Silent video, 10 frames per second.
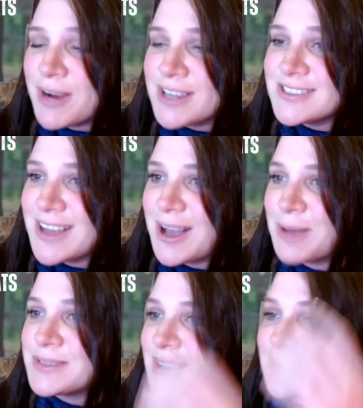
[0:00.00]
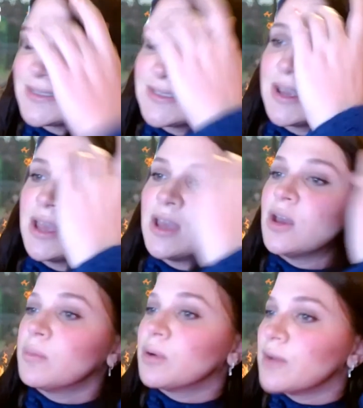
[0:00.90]
helps us
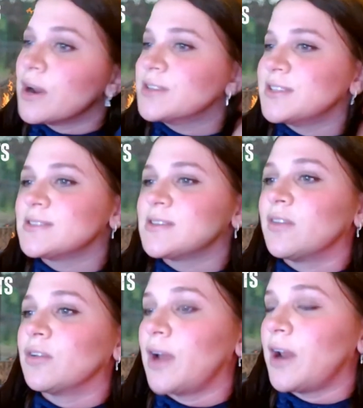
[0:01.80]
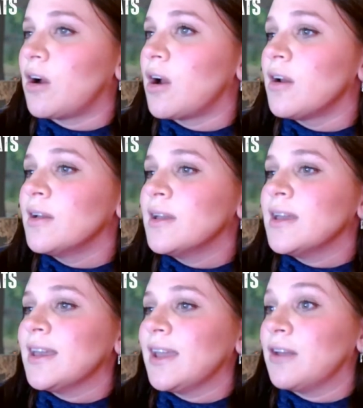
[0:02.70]
put rare diseases on the radar
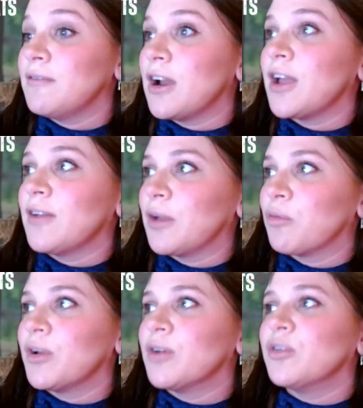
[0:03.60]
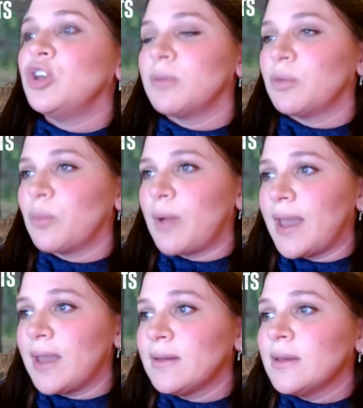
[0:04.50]
in a very like real human
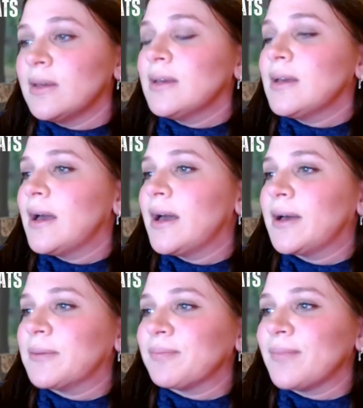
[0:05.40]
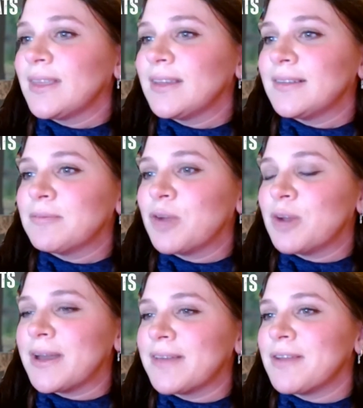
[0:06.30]
way. One of
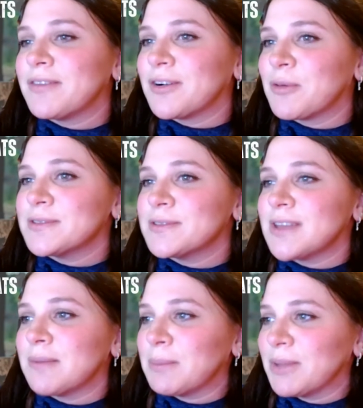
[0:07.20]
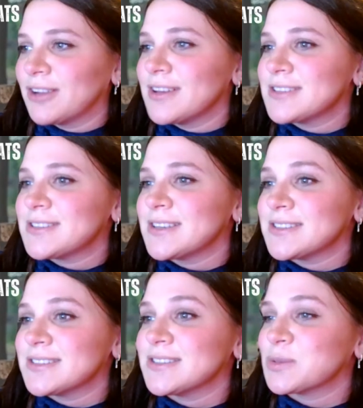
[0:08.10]
my favorite quotes that my mother-in-law says
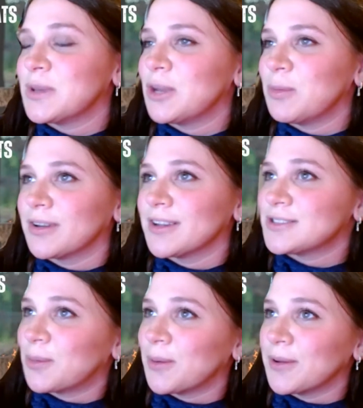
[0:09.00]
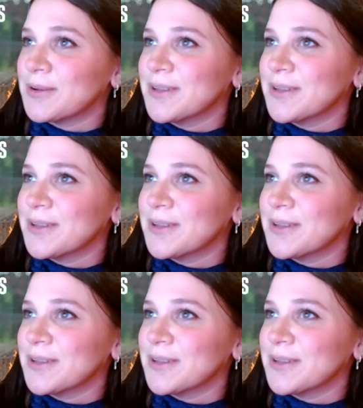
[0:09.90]
is the squeaky wheel gets the oil.